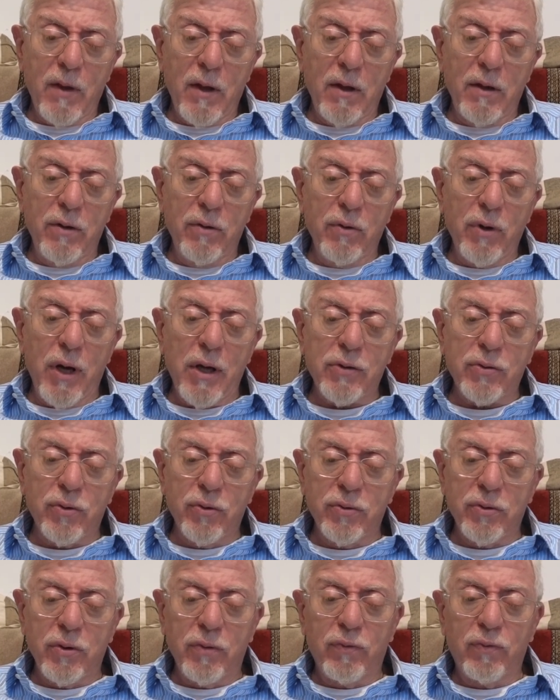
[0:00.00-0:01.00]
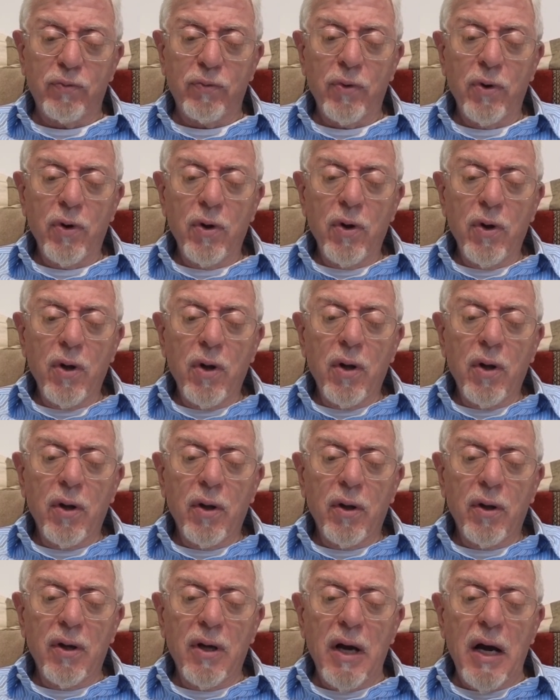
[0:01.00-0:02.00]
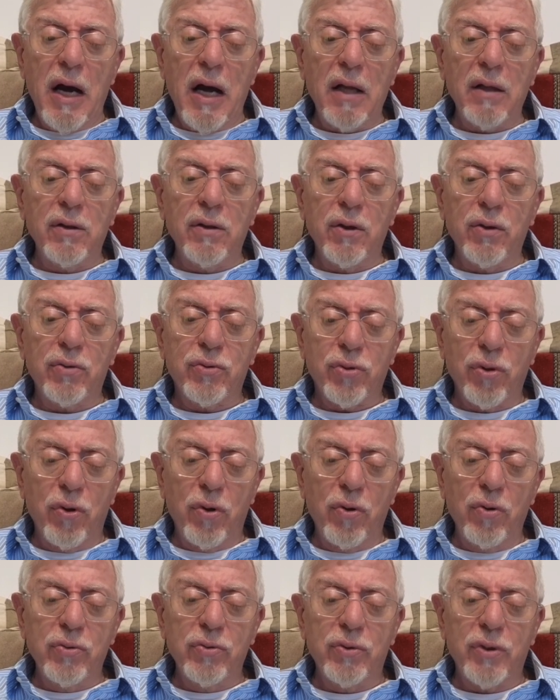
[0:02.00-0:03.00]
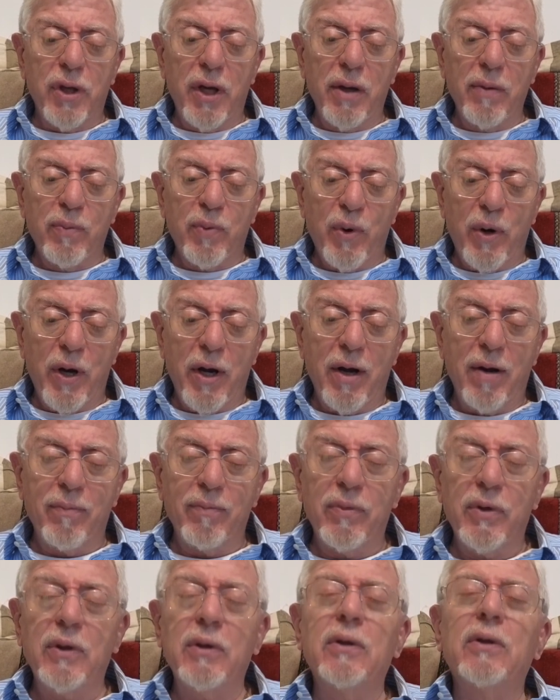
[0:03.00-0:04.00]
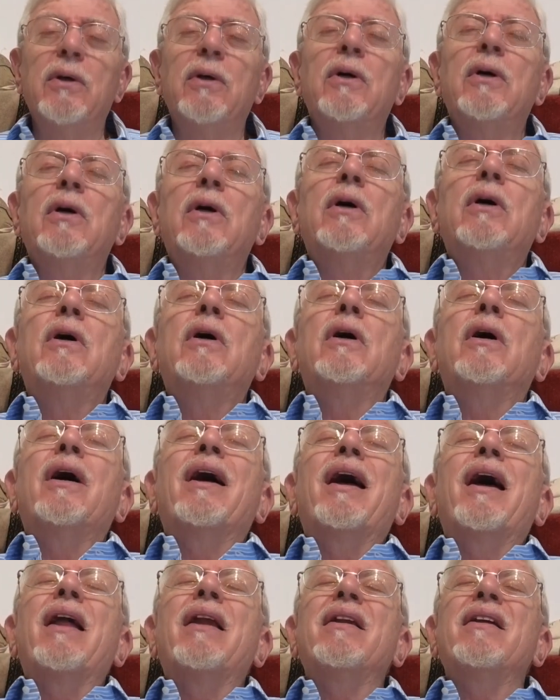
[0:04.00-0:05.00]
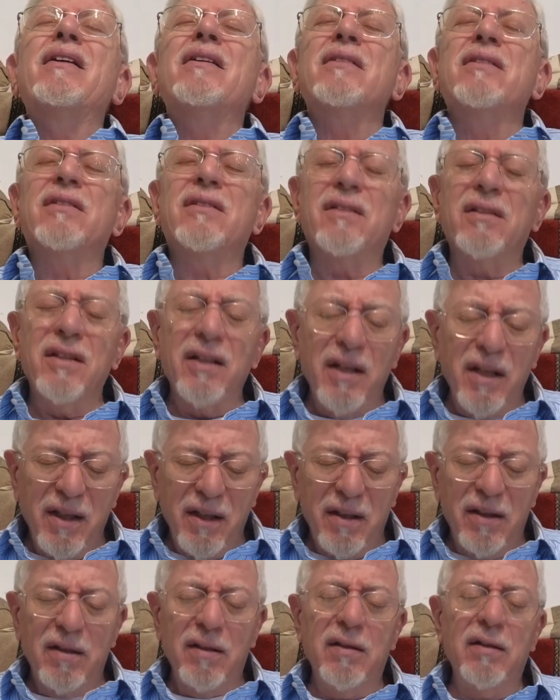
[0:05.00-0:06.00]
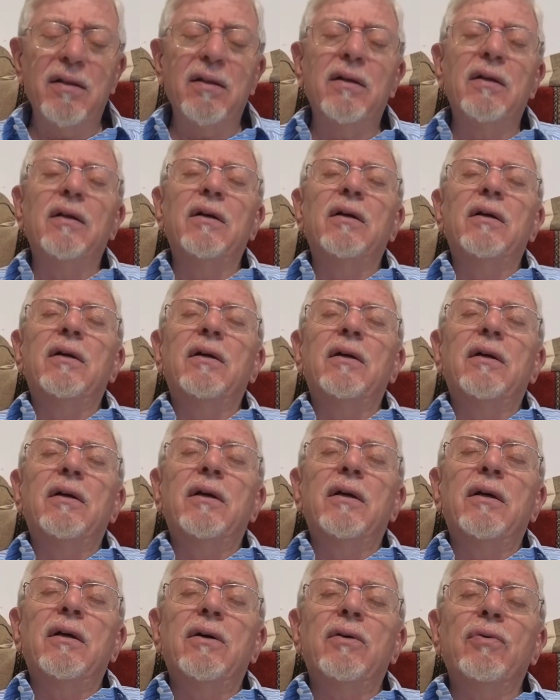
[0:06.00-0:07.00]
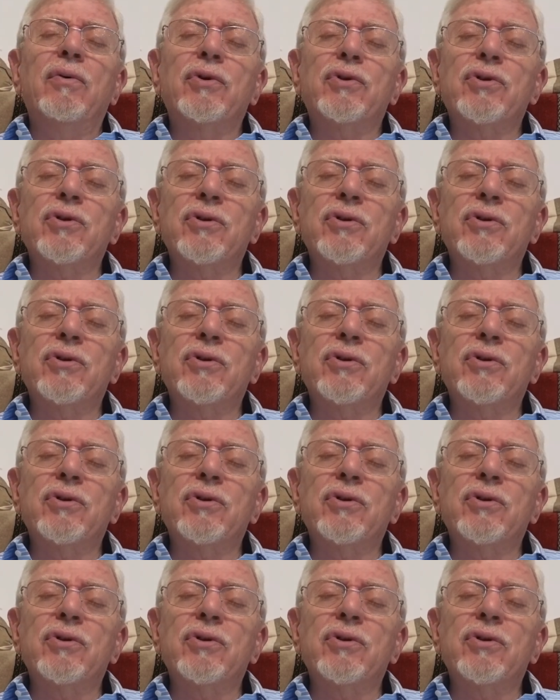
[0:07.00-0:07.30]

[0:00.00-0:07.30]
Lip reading: And you ask yourself, God chose Abraham and his seed, which